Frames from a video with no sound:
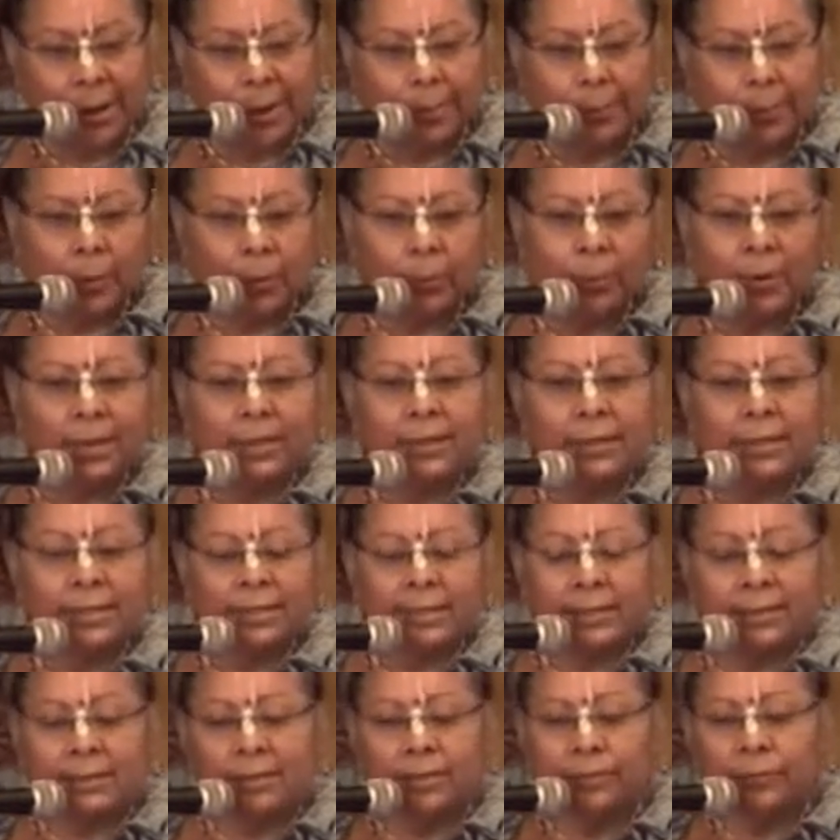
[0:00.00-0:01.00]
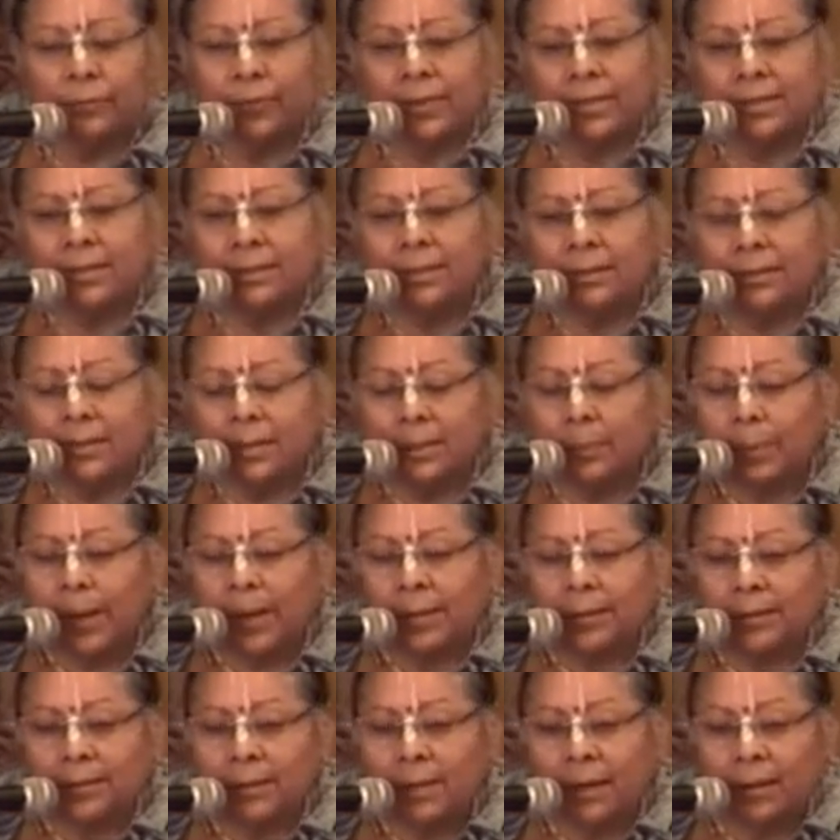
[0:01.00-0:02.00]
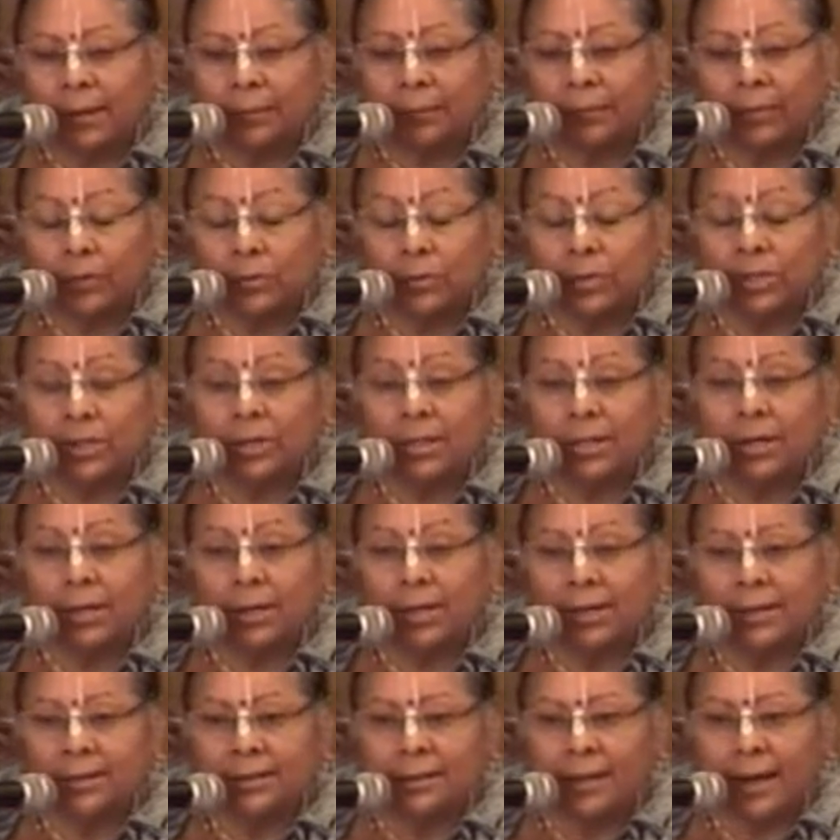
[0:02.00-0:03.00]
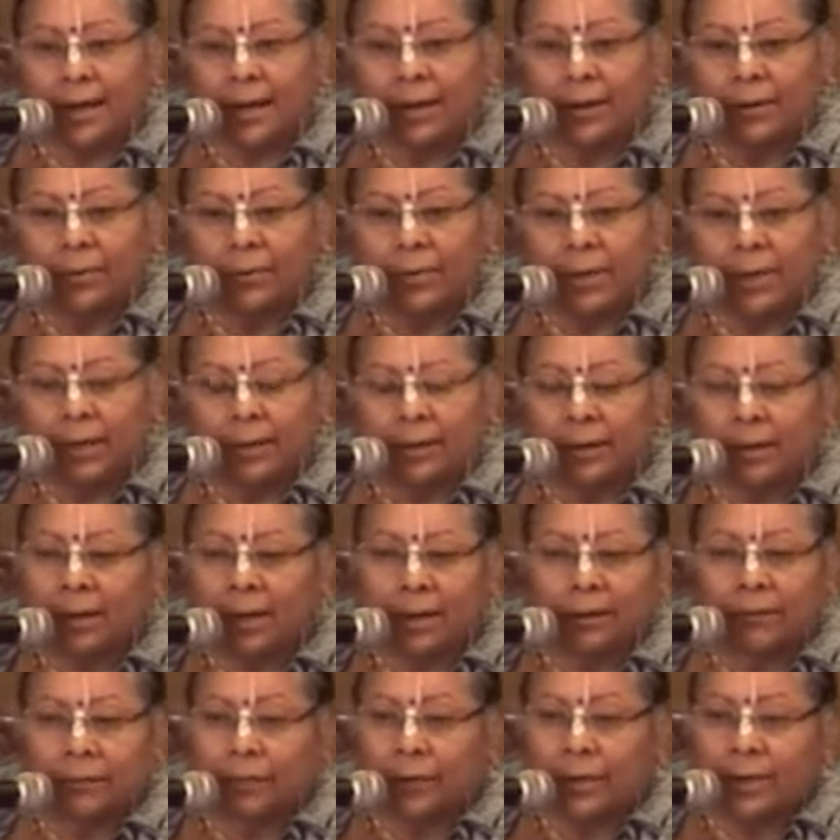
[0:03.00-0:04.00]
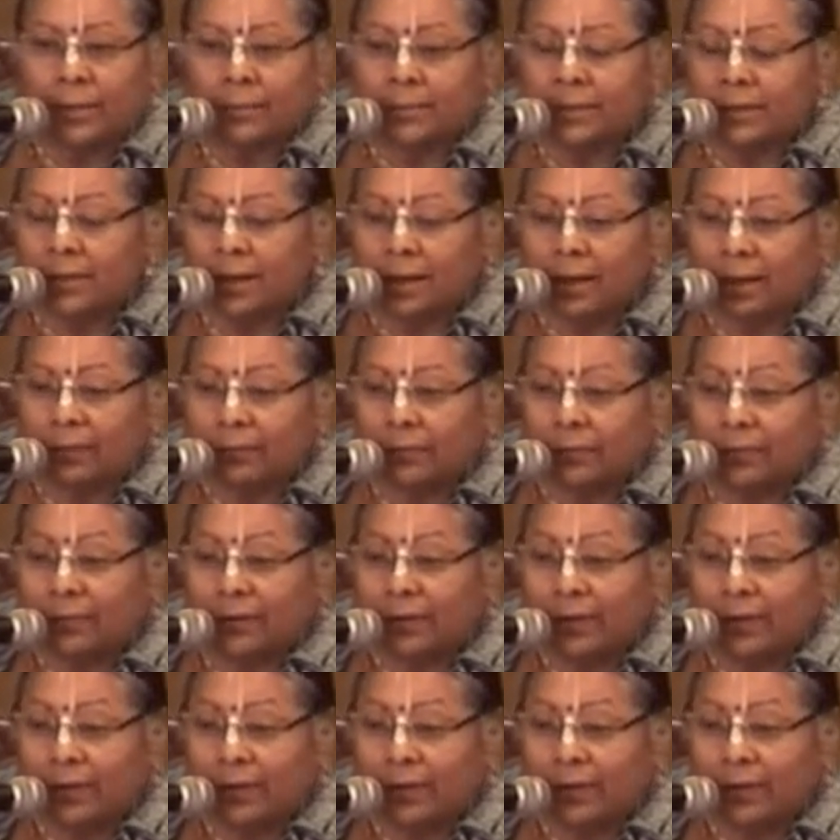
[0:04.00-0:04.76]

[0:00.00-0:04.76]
But what is the difference in this pastime? Krishna is angry, not for himself.